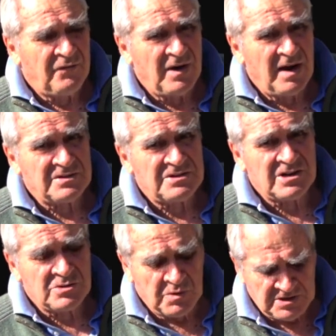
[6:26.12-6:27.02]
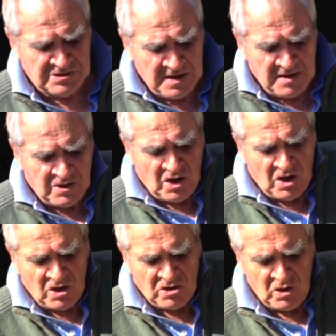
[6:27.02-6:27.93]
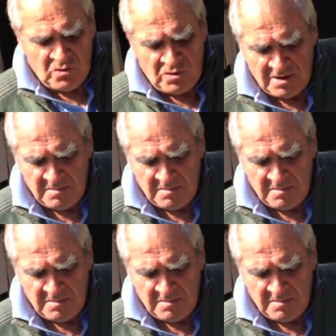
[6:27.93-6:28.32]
5 or 6 weeks, you